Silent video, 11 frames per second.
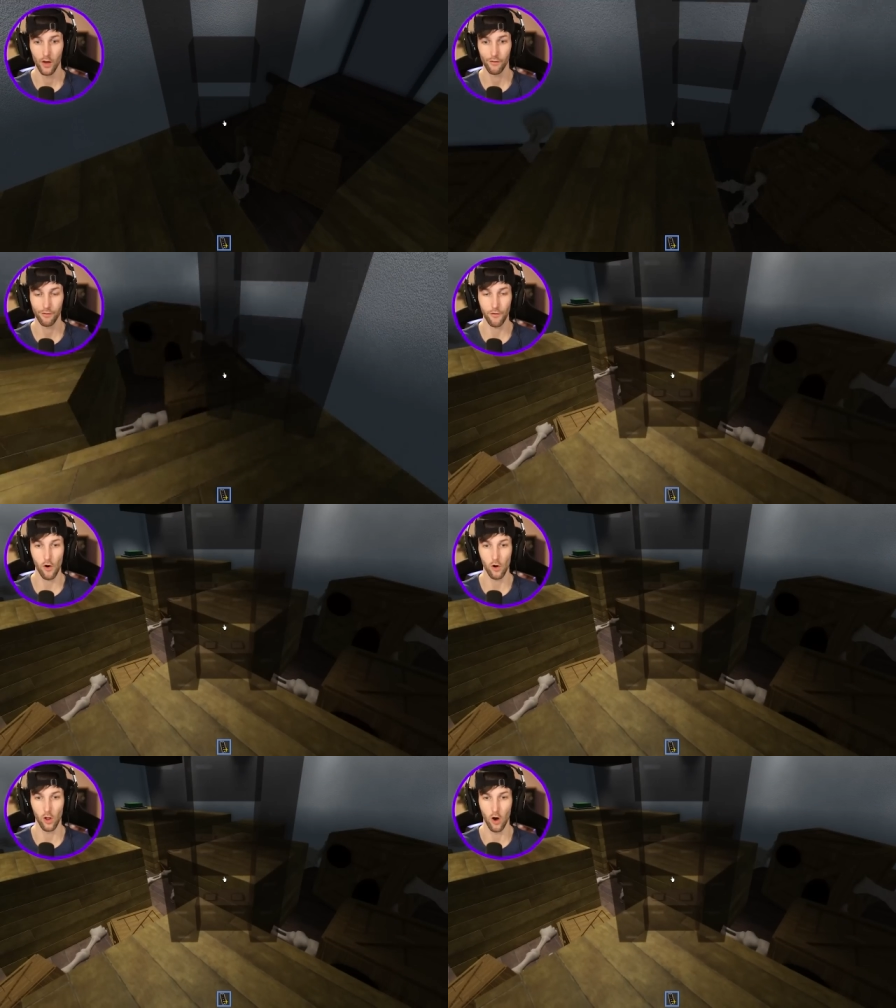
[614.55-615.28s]

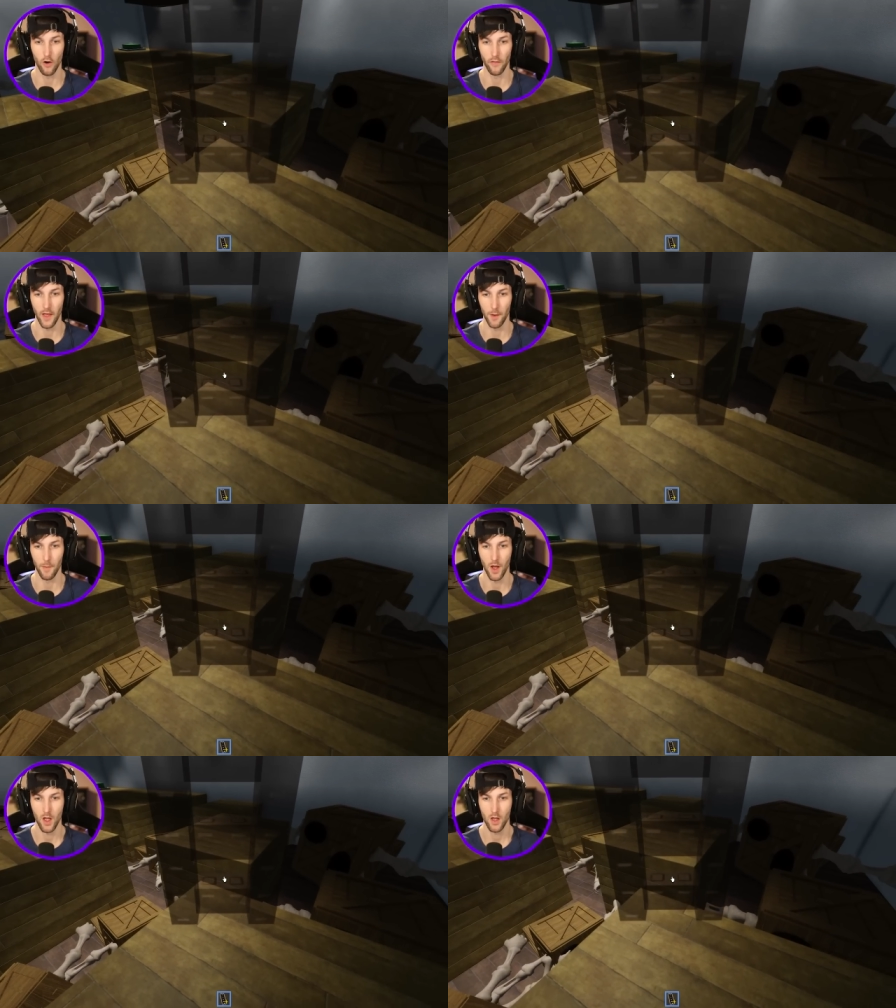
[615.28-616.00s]
fall on
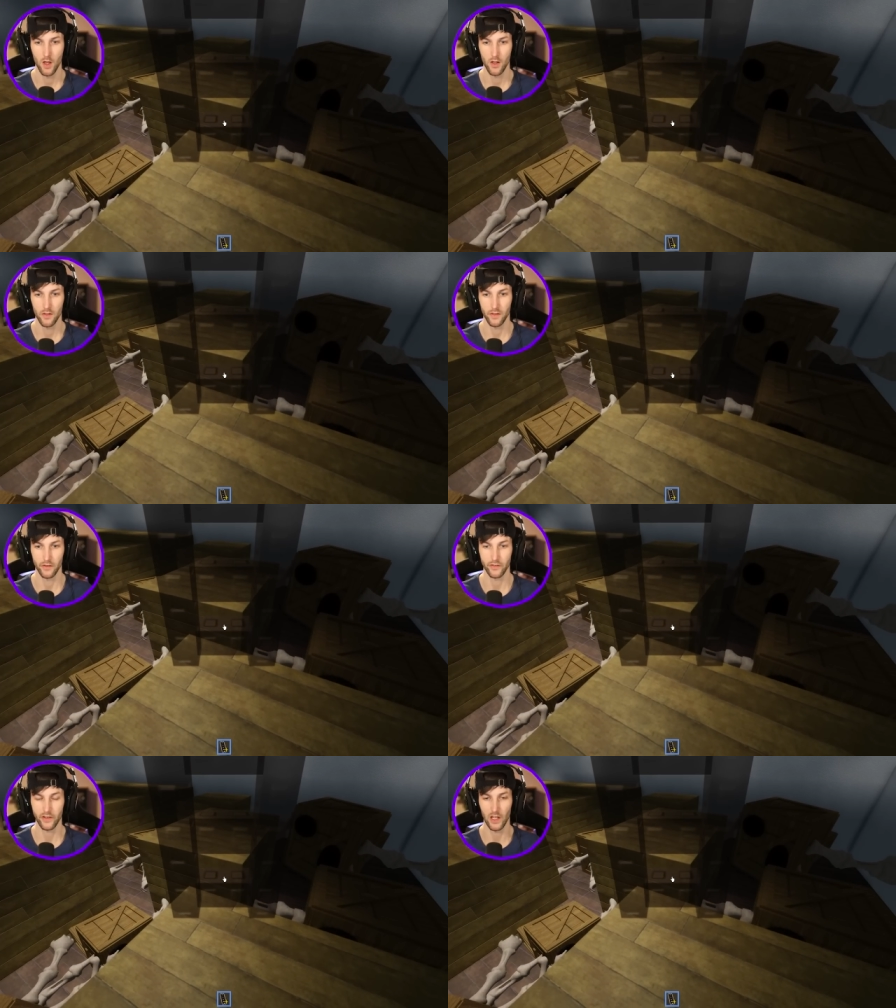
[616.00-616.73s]
them.
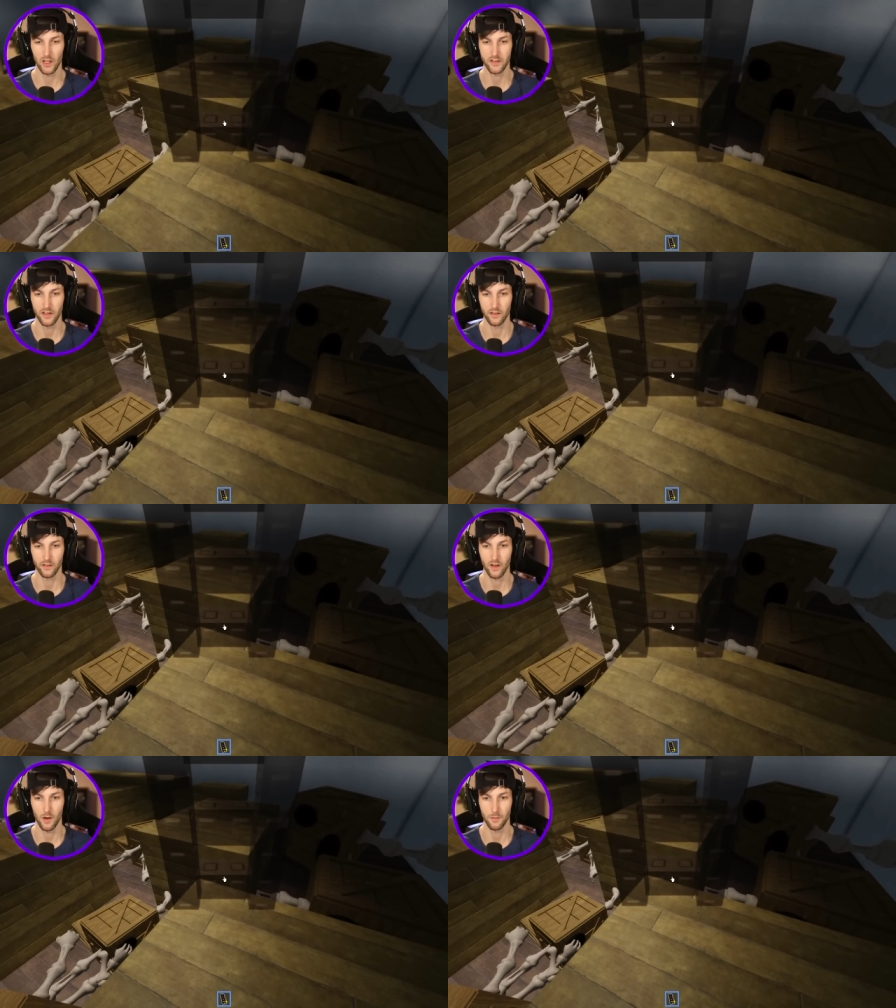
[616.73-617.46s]
The
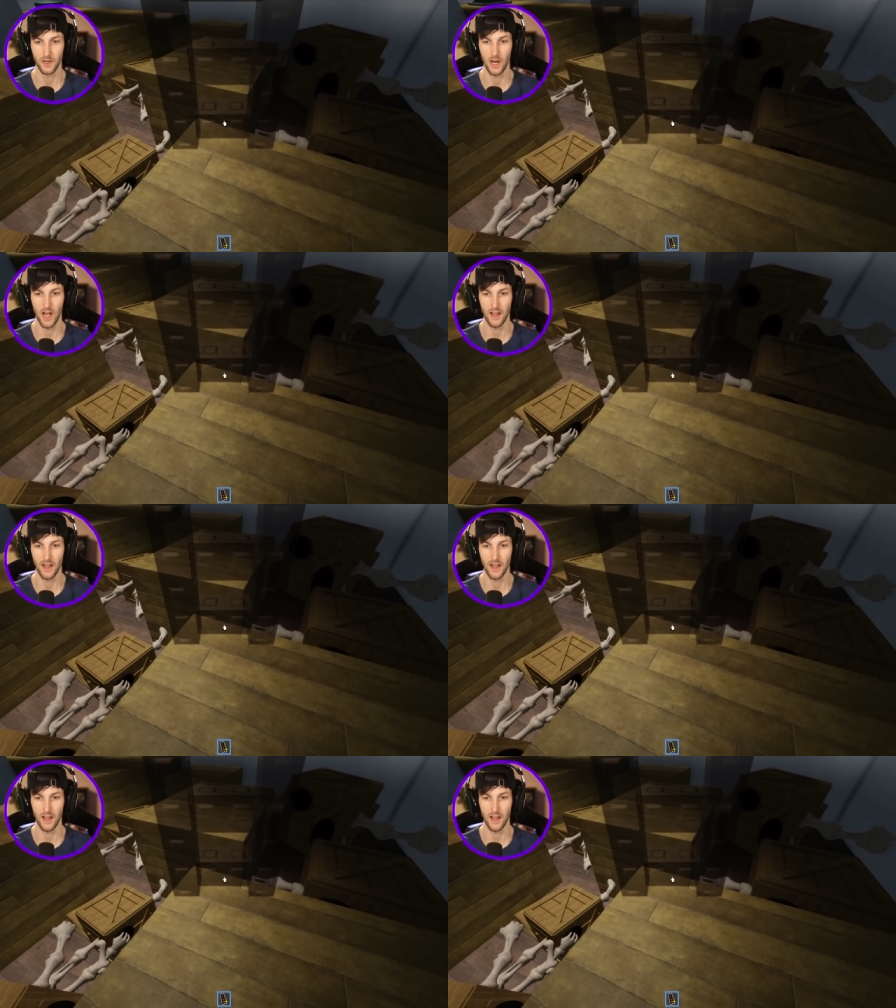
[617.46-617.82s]
skeletons come to